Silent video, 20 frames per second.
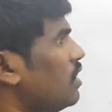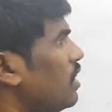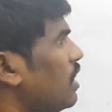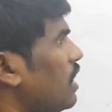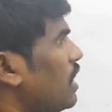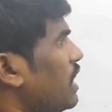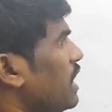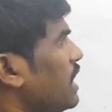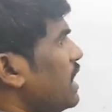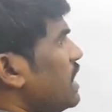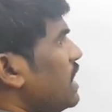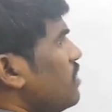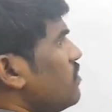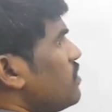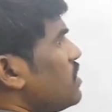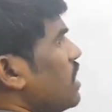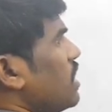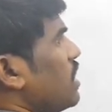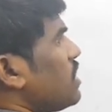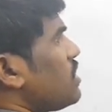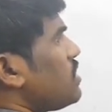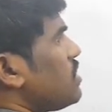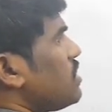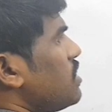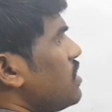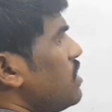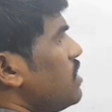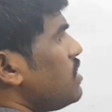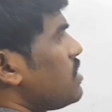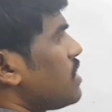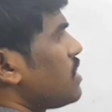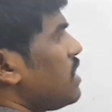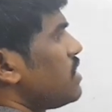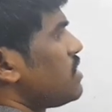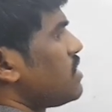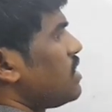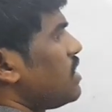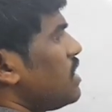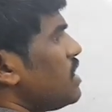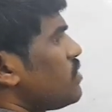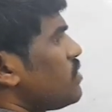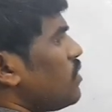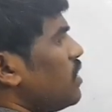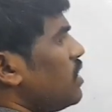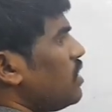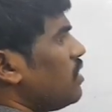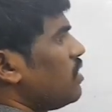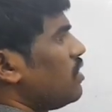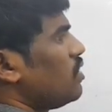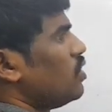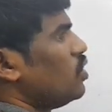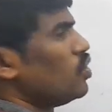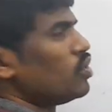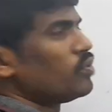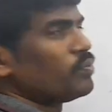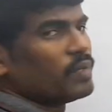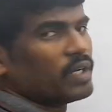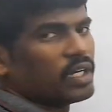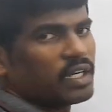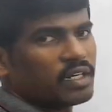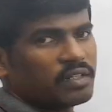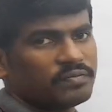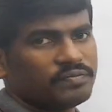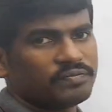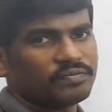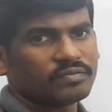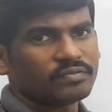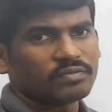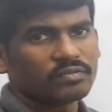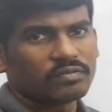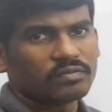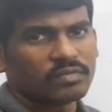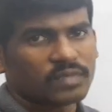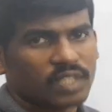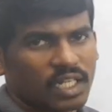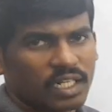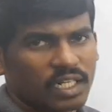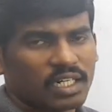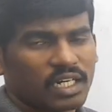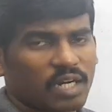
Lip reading: A negative charge is considered as one lone pair, right?